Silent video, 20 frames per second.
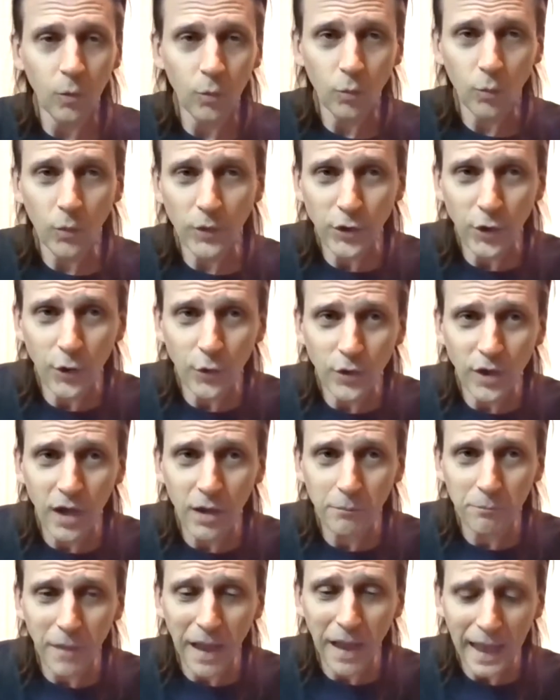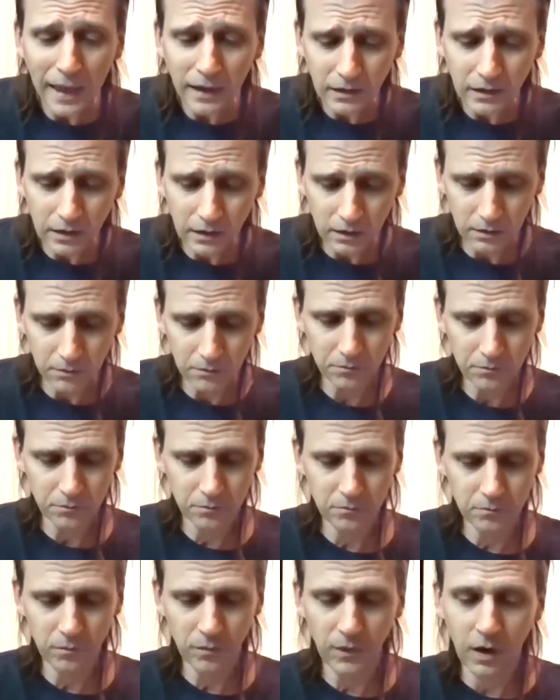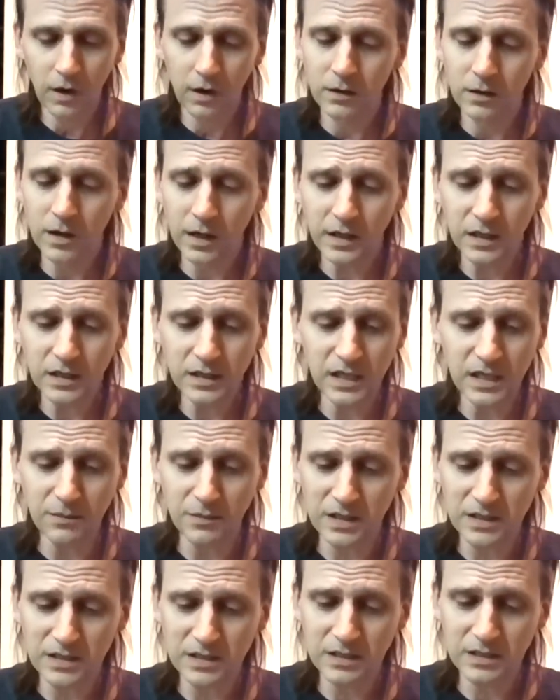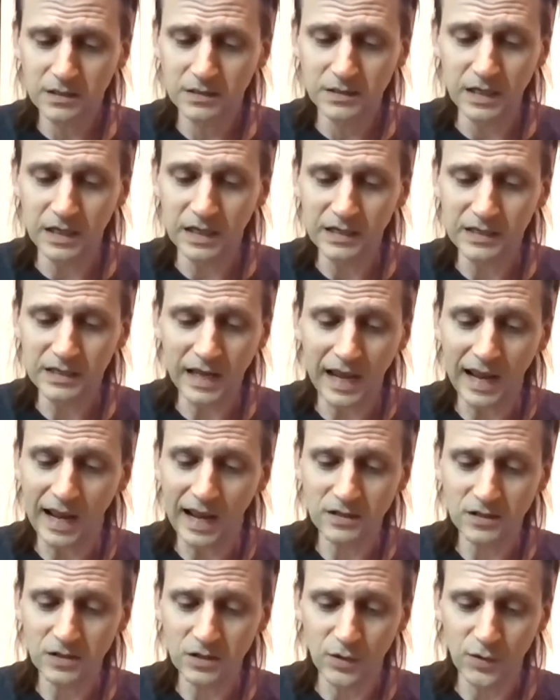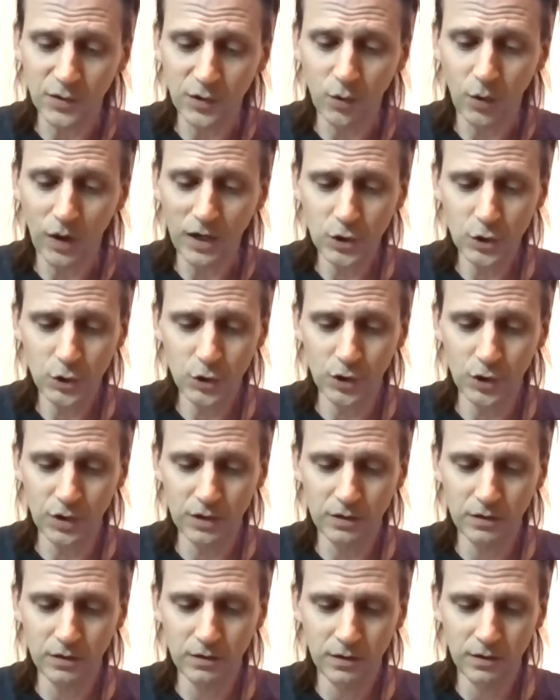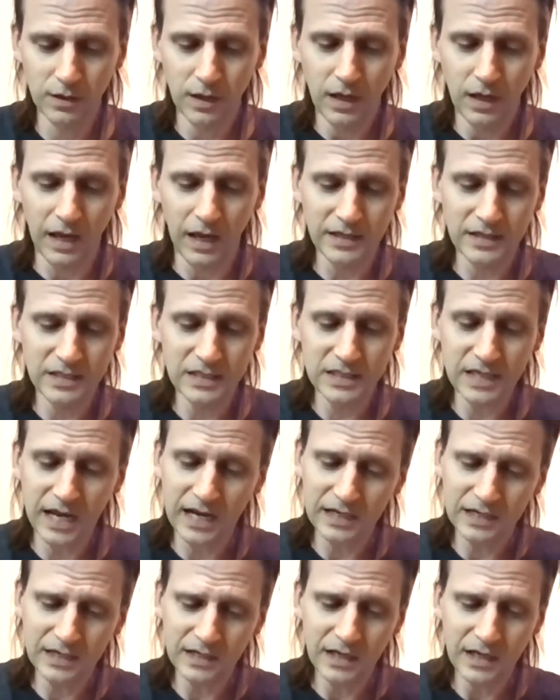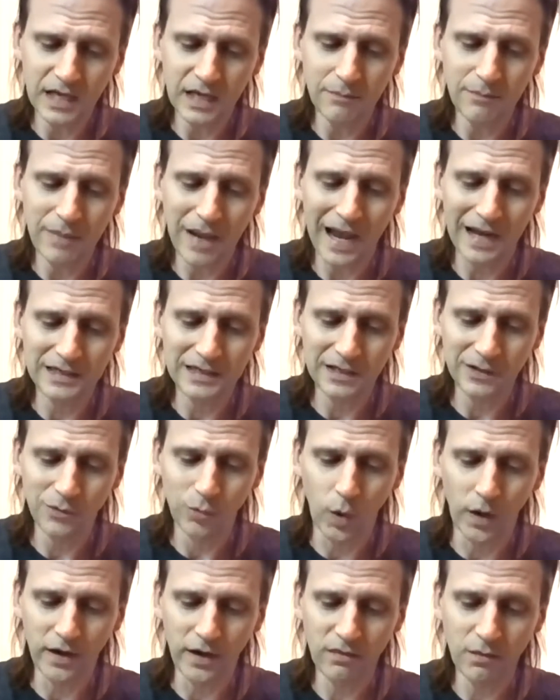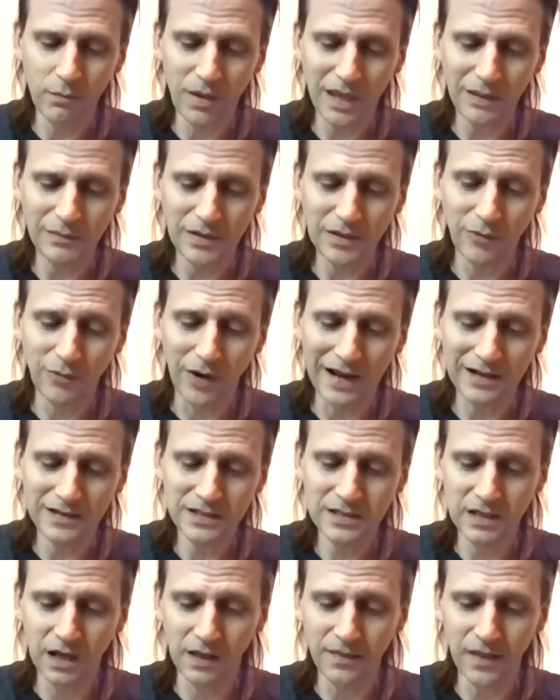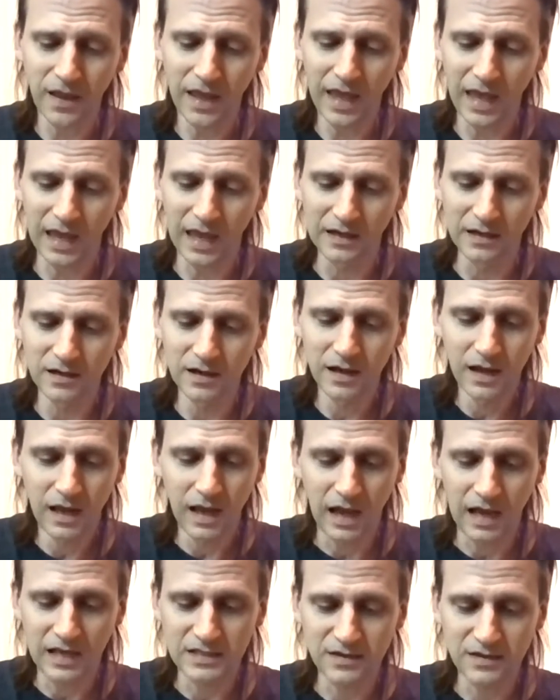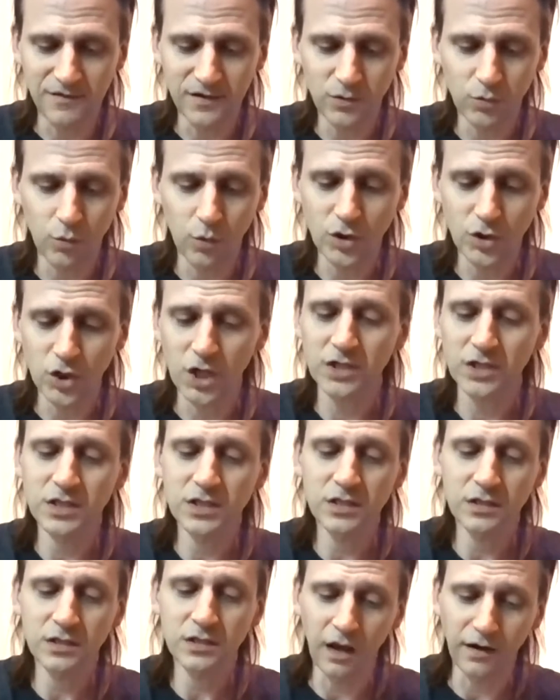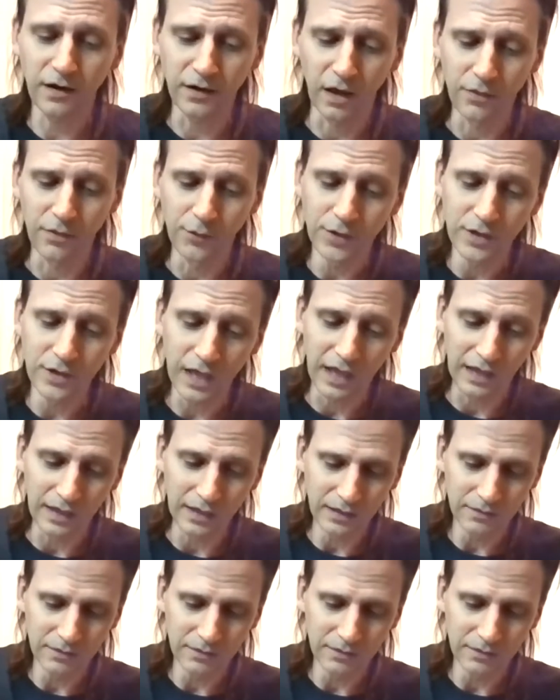Will you come back? Nicodemus didn't answer the question. Instead, he patted one of the baby rats on the head as if it were just another day.